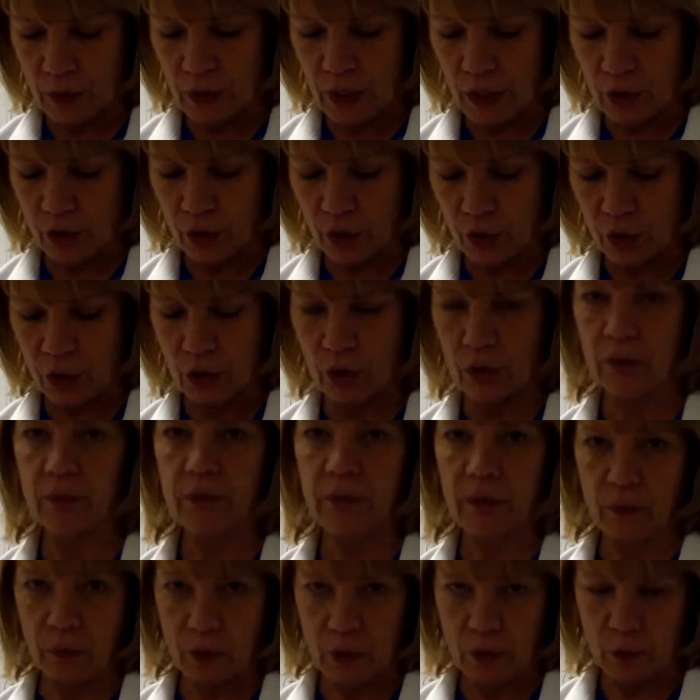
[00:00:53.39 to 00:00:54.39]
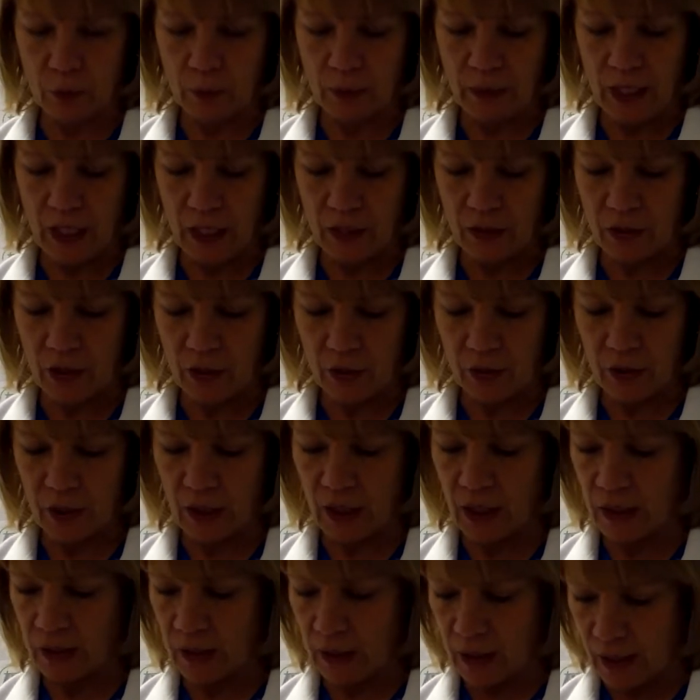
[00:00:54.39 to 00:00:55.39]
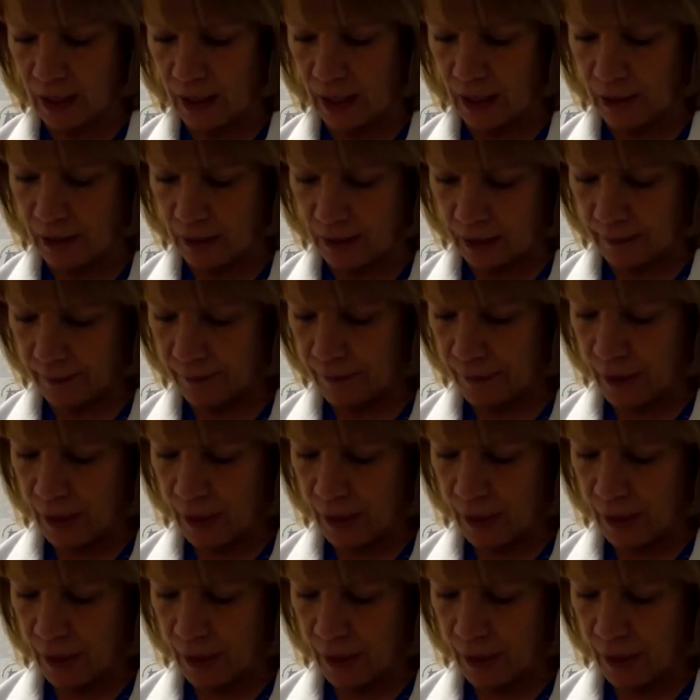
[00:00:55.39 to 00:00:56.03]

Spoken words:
credential, which would be SRT, and the date.